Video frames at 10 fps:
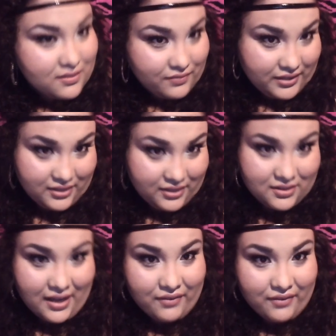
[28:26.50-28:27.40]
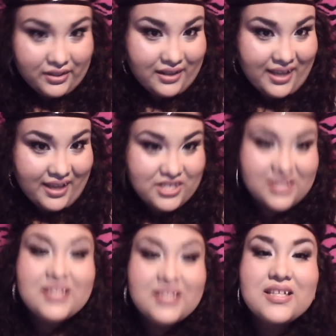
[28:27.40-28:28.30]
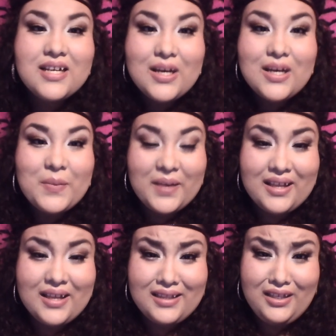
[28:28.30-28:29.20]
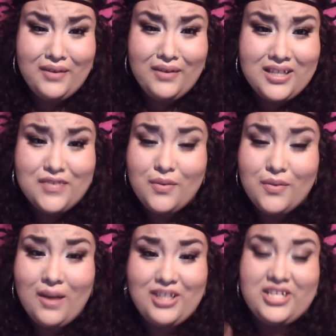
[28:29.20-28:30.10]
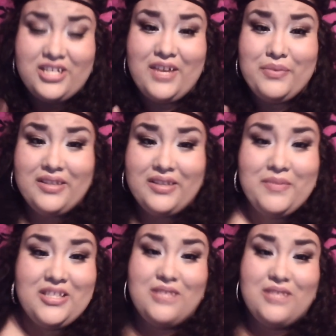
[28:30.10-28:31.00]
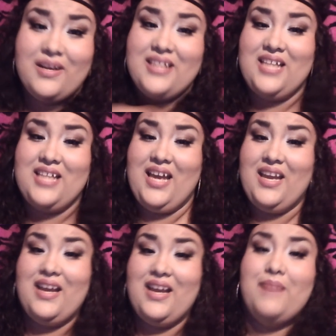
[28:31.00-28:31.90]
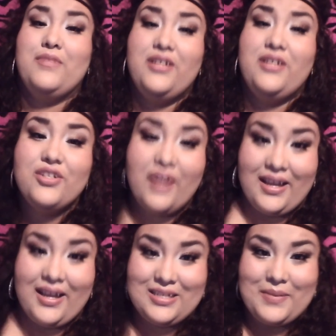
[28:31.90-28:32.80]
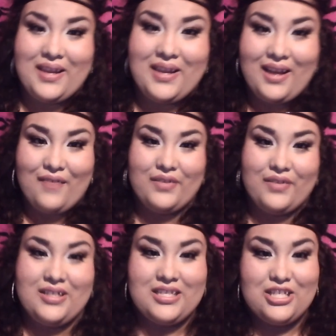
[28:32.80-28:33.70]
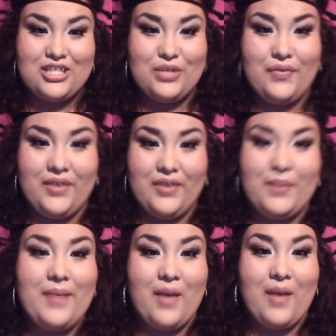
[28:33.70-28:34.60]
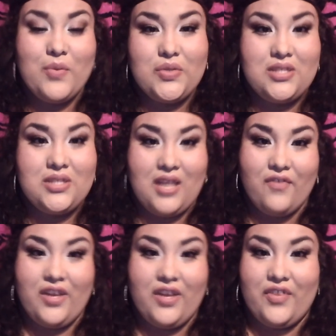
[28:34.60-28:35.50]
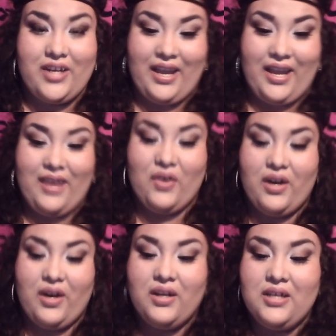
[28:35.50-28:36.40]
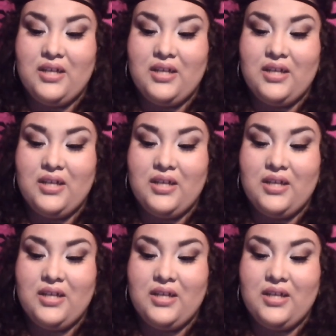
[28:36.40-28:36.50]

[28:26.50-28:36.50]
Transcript: freaking ever ages. But thank you guys for watching. I really miss you guys. I'm gonna try to make an effort to film almost every other day or